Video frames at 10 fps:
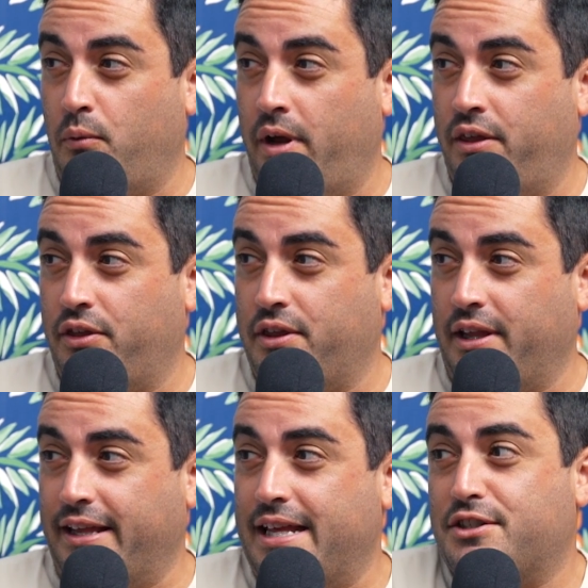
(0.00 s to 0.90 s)
with?
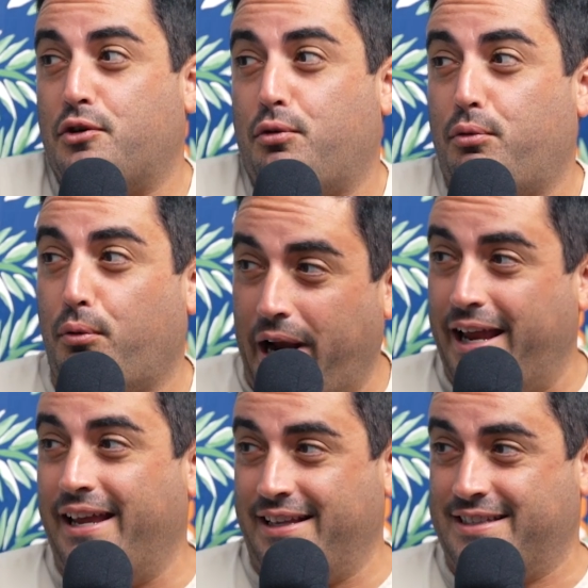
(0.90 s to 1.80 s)
Like that's
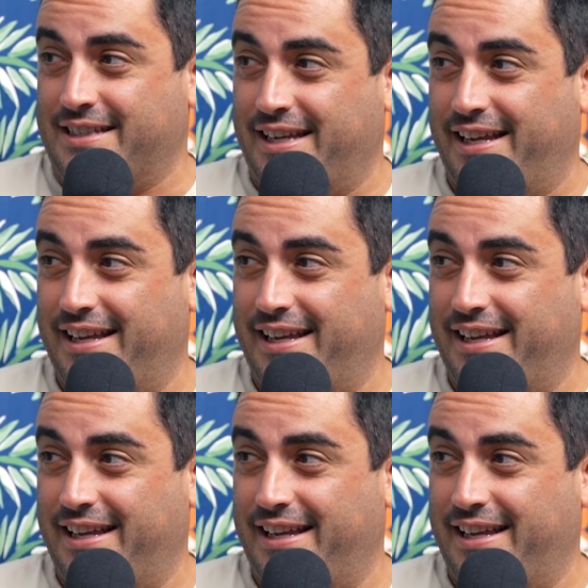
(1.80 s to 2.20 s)
crazy.